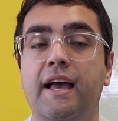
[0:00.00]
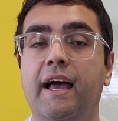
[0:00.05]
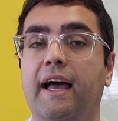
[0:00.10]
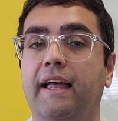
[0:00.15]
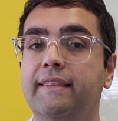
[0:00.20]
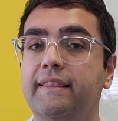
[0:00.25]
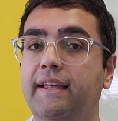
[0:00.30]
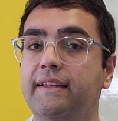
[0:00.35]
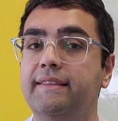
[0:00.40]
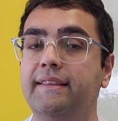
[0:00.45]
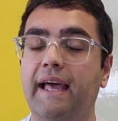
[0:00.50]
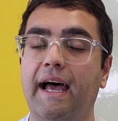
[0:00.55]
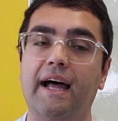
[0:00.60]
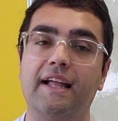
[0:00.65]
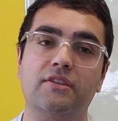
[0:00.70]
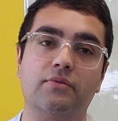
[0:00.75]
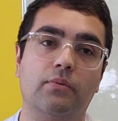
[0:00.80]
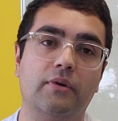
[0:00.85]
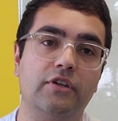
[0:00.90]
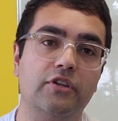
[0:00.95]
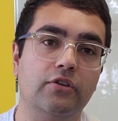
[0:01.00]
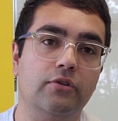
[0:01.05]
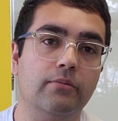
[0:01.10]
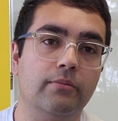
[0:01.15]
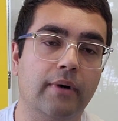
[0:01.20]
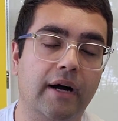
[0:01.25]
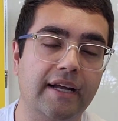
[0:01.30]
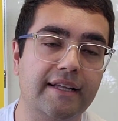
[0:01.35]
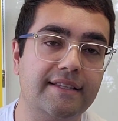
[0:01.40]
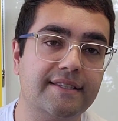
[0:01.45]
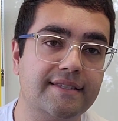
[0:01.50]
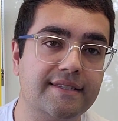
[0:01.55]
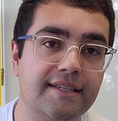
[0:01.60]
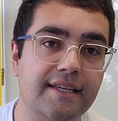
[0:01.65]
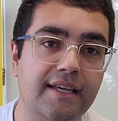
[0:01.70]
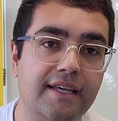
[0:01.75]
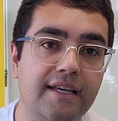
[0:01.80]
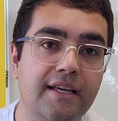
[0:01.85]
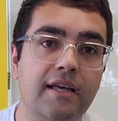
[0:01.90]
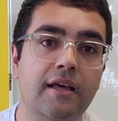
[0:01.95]
And then that's when you might
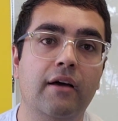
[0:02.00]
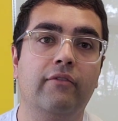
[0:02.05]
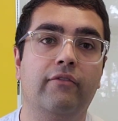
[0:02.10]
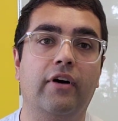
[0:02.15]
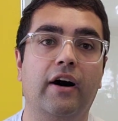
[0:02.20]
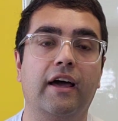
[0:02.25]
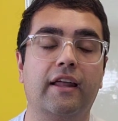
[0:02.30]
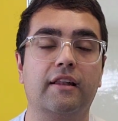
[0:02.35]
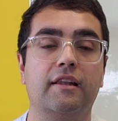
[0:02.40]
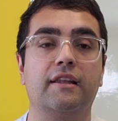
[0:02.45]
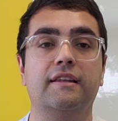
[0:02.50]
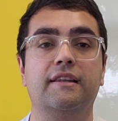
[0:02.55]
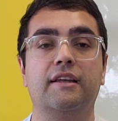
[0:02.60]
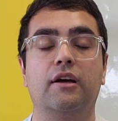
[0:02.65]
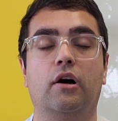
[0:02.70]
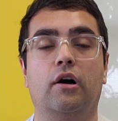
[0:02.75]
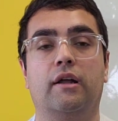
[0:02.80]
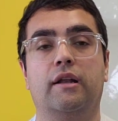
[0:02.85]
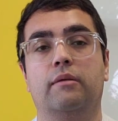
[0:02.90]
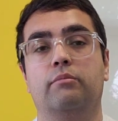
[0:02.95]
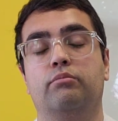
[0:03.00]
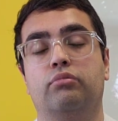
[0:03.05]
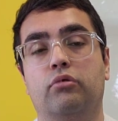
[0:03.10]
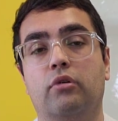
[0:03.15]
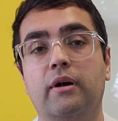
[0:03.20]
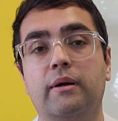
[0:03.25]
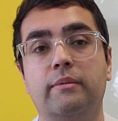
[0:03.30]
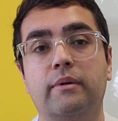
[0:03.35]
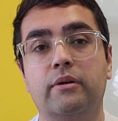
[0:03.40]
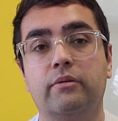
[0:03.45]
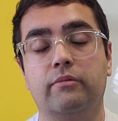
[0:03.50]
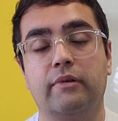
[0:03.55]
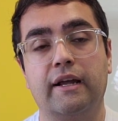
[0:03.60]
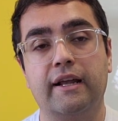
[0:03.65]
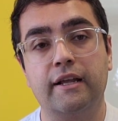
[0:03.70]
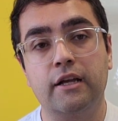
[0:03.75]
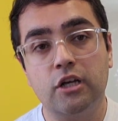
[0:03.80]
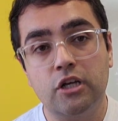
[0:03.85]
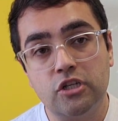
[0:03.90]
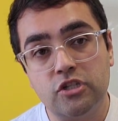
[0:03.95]
see finally the unemployment
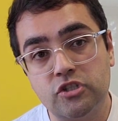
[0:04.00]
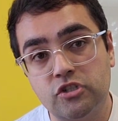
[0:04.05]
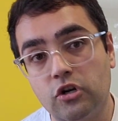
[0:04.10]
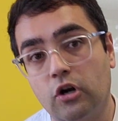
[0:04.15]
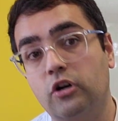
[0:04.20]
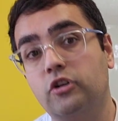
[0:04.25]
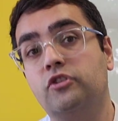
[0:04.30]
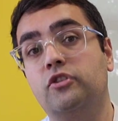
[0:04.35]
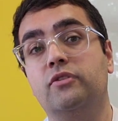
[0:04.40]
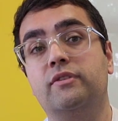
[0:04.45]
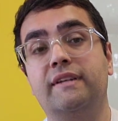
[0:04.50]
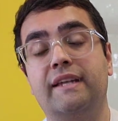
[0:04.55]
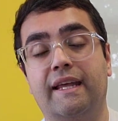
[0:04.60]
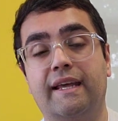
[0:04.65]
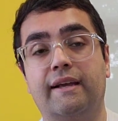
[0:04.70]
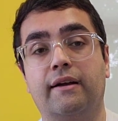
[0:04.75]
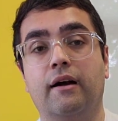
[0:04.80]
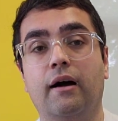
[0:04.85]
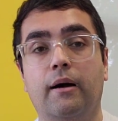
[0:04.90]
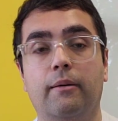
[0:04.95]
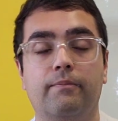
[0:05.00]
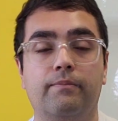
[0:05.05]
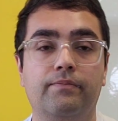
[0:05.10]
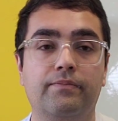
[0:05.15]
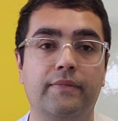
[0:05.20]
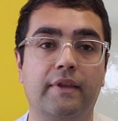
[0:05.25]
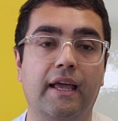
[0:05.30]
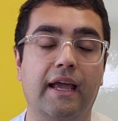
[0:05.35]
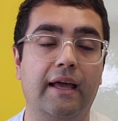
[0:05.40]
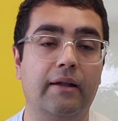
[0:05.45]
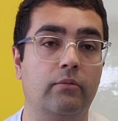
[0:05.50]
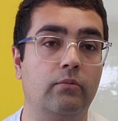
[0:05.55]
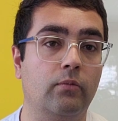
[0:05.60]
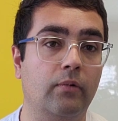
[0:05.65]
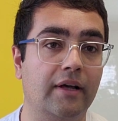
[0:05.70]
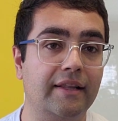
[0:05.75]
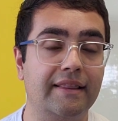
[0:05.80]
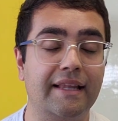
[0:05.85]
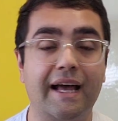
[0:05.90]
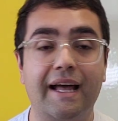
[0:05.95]
rate start to tick up. And
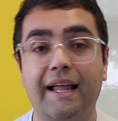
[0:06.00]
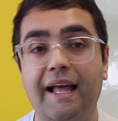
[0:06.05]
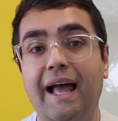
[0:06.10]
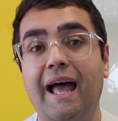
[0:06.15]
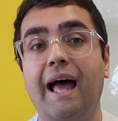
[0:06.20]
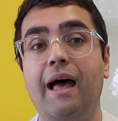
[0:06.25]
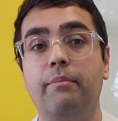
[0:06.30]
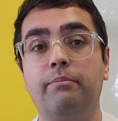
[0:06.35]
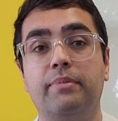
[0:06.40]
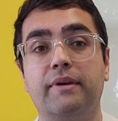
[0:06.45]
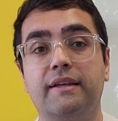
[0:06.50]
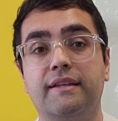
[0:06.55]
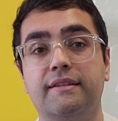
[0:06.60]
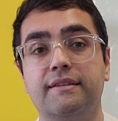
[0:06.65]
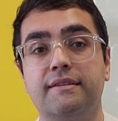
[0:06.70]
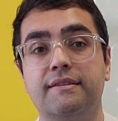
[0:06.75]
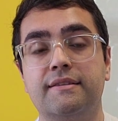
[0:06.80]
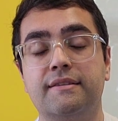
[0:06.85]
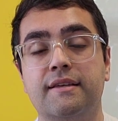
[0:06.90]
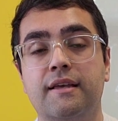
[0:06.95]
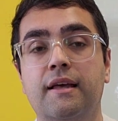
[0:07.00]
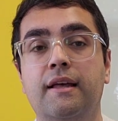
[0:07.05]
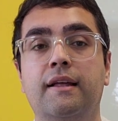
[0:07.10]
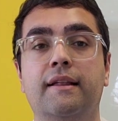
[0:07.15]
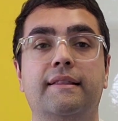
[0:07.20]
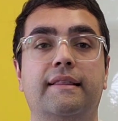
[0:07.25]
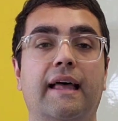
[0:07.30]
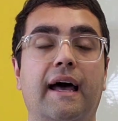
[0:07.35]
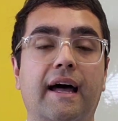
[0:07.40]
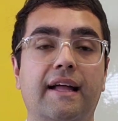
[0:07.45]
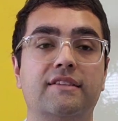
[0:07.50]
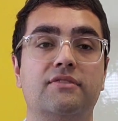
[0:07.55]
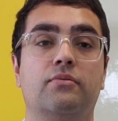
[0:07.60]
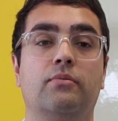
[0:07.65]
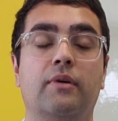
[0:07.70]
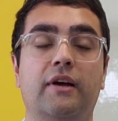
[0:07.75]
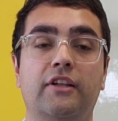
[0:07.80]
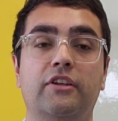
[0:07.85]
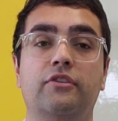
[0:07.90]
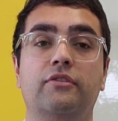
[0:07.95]
when that happens, that's
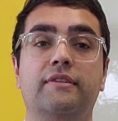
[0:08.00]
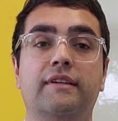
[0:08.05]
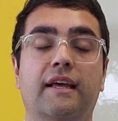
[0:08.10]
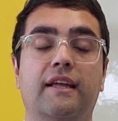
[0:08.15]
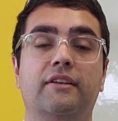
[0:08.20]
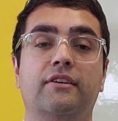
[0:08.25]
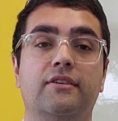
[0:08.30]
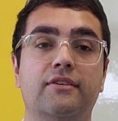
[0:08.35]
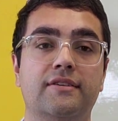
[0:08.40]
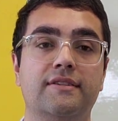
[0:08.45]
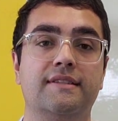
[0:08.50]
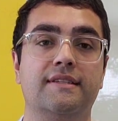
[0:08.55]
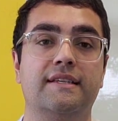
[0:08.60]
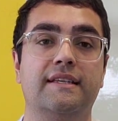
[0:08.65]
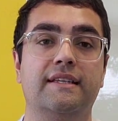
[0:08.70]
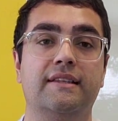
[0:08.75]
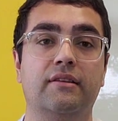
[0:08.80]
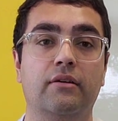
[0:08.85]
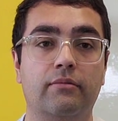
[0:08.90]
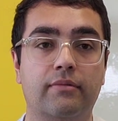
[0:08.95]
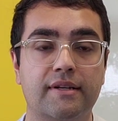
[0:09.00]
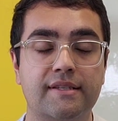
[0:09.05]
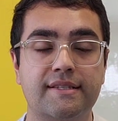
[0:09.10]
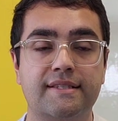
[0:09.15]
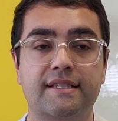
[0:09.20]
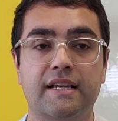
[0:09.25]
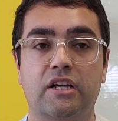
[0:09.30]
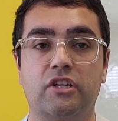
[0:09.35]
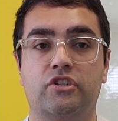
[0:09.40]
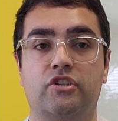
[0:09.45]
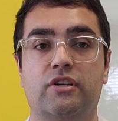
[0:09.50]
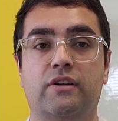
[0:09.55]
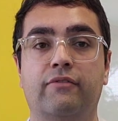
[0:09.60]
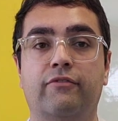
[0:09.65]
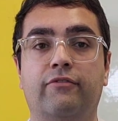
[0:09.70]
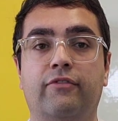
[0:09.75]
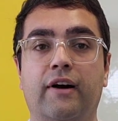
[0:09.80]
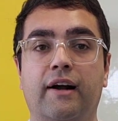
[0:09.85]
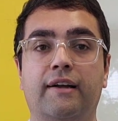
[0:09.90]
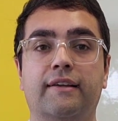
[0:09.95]
when you tend to see the
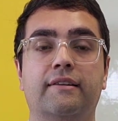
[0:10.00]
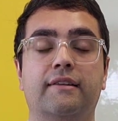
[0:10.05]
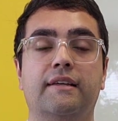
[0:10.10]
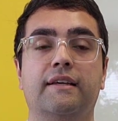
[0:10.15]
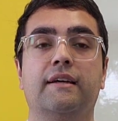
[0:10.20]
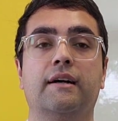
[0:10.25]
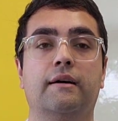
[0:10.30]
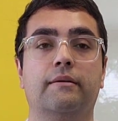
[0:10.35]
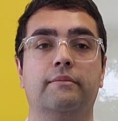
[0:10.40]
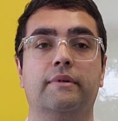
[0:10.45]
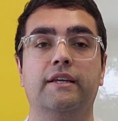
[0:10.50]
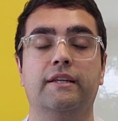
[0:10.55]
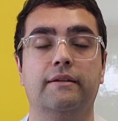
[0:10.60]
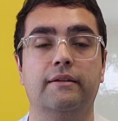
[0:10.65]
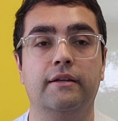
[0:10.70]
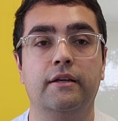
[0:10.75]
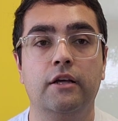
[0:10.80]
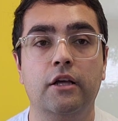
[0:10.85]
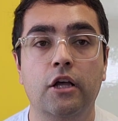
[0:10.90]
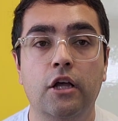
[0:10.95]
recession finally come in.